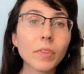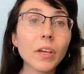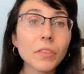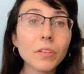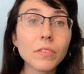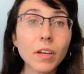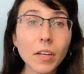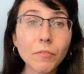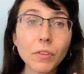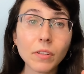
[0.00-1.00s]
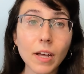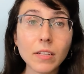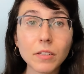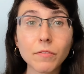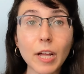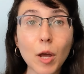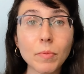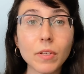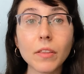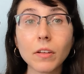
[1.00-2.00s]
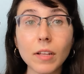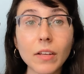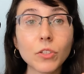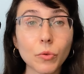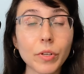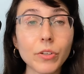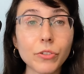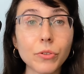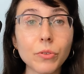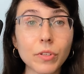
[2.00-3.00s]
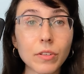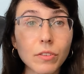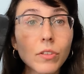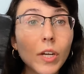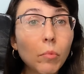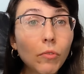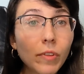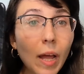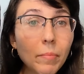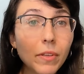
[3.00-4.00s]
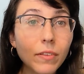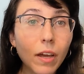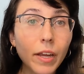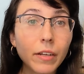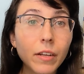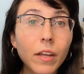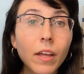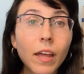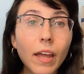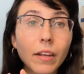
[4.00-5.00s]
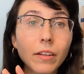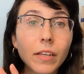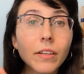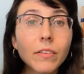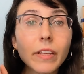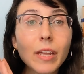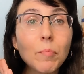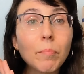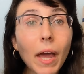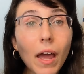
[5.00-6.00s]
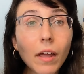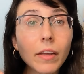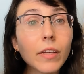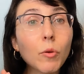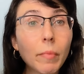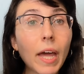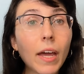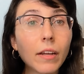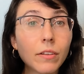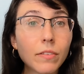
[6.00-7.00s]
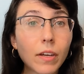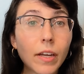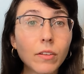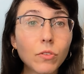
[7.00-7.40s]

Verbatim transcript: Now the design for the classic flaps and the classic reissues is the double flap design, and it is a bag in a bag design.